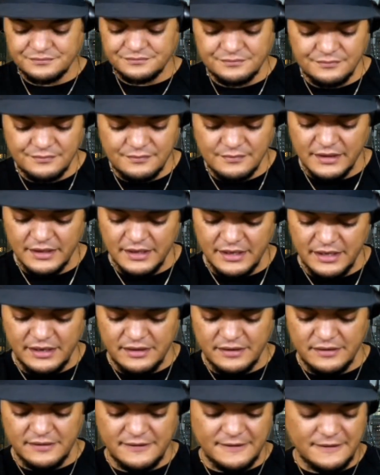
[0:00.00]

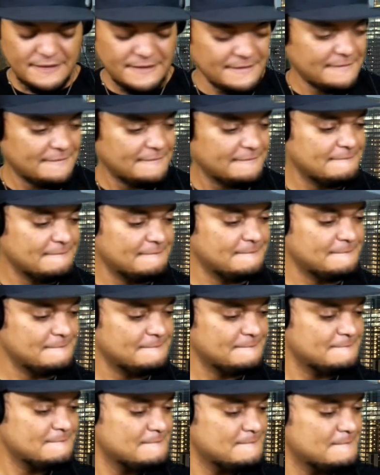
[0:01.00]

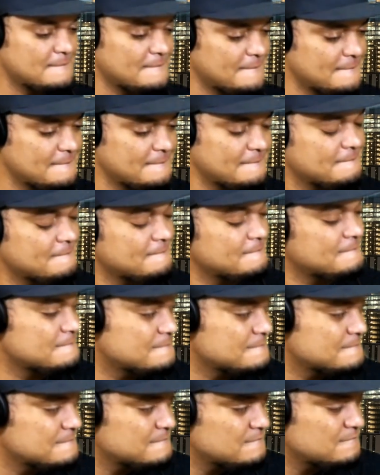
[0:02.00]

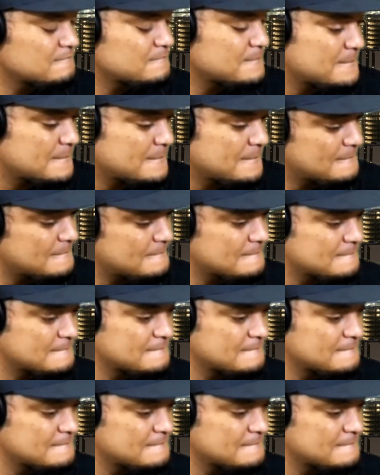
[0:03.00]
[no speech]